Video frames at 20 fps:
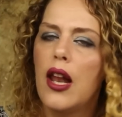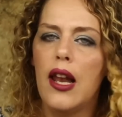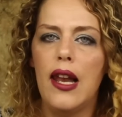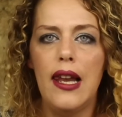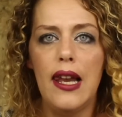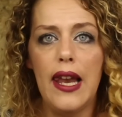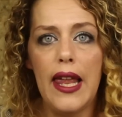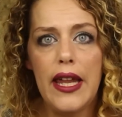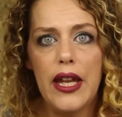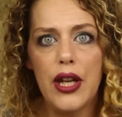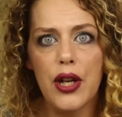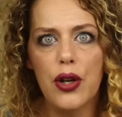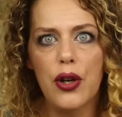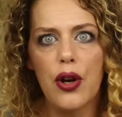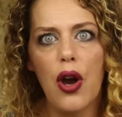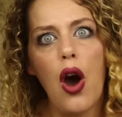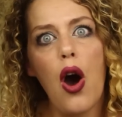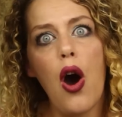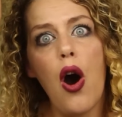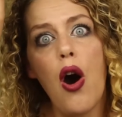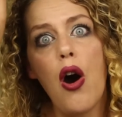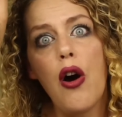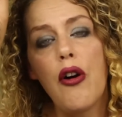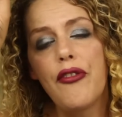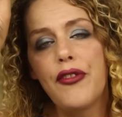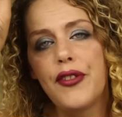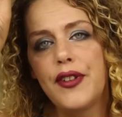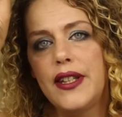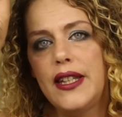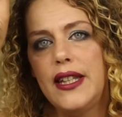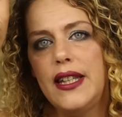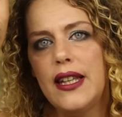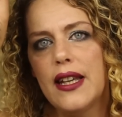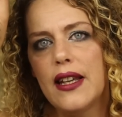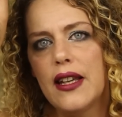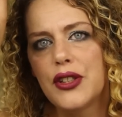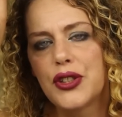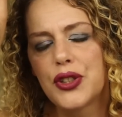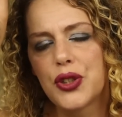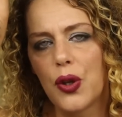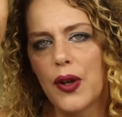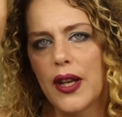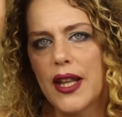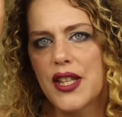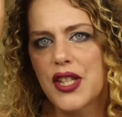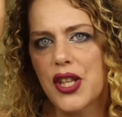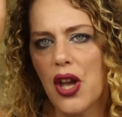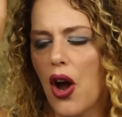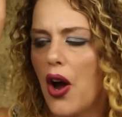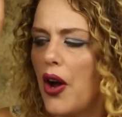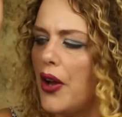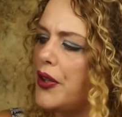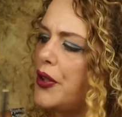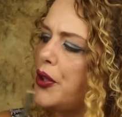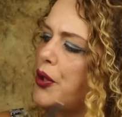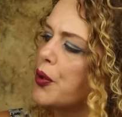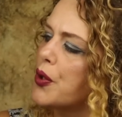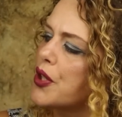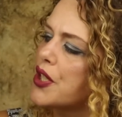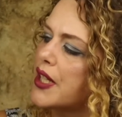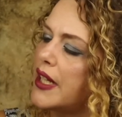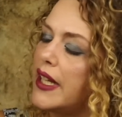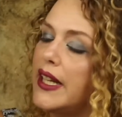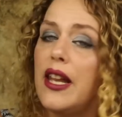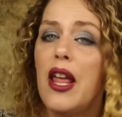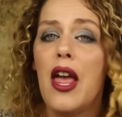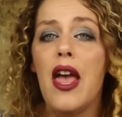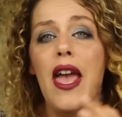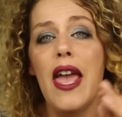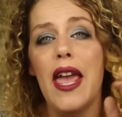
layer of the solids on your skin.